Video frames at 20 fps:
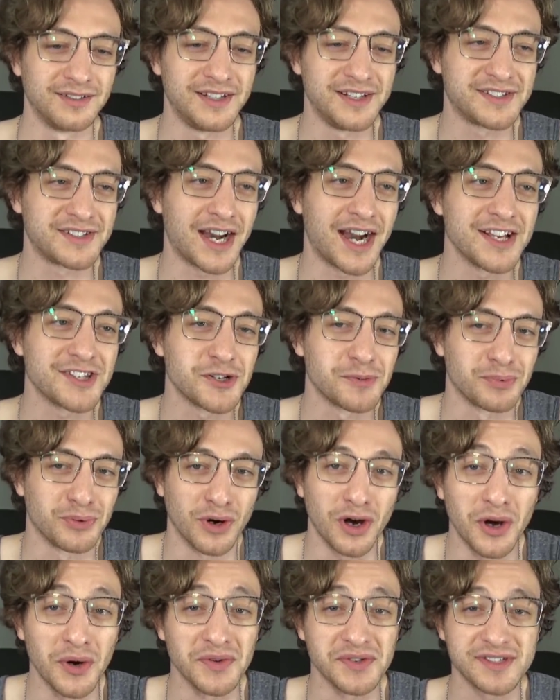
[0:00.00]
these guys are
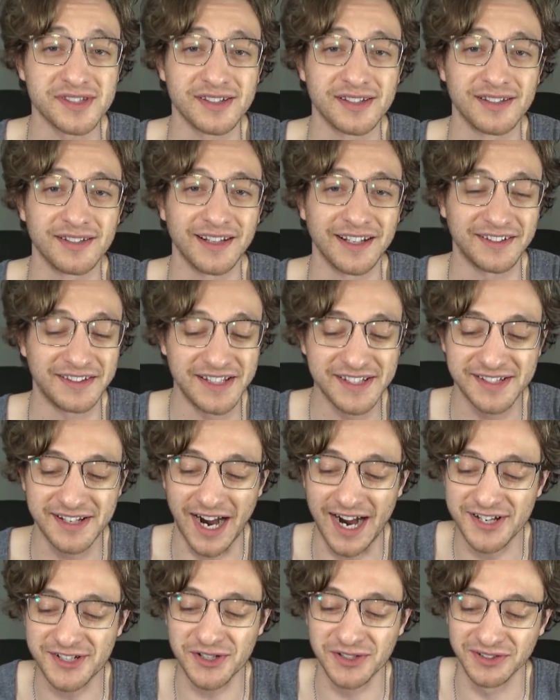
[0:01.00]
pros. Like, these
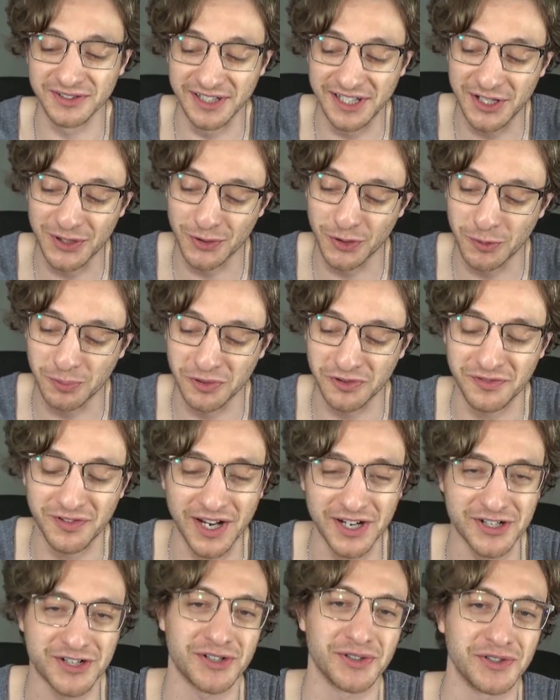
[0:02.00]
guys are literal
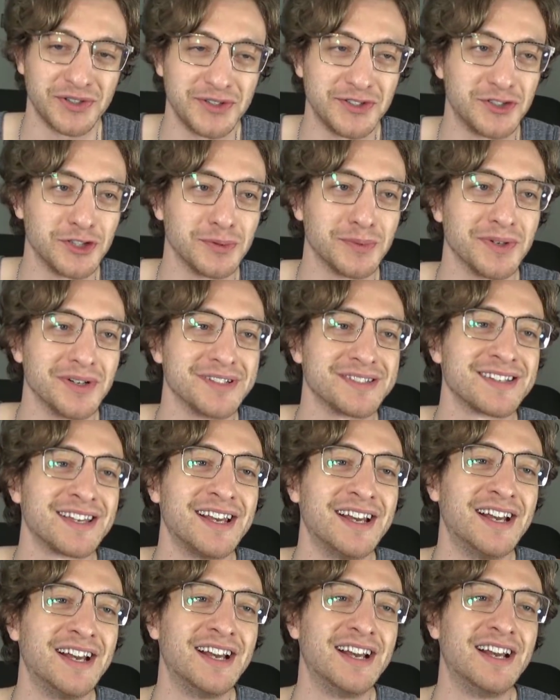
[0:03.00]
professional
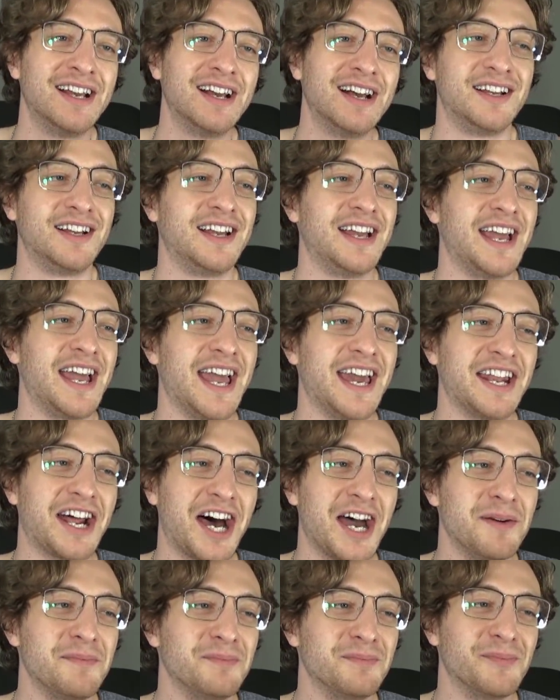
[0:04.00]
YouTubers.
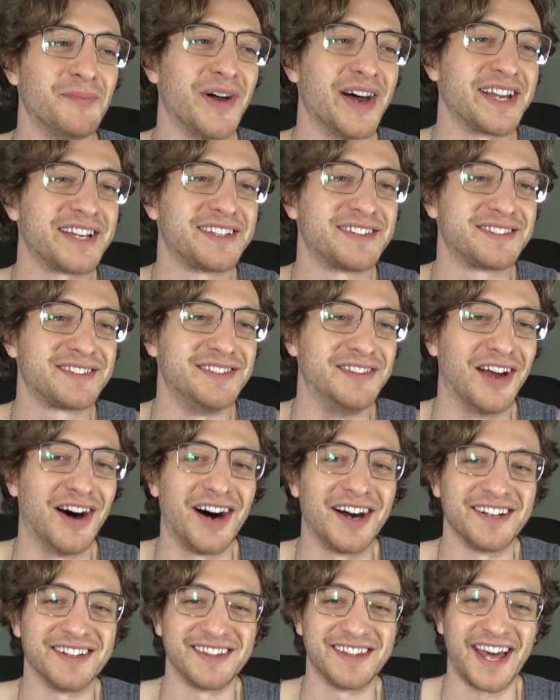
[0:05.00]
And I'm like,
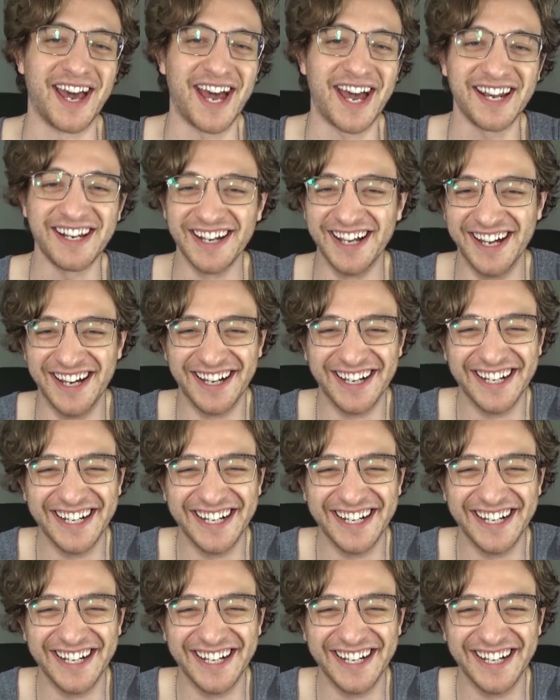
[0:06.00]
not that.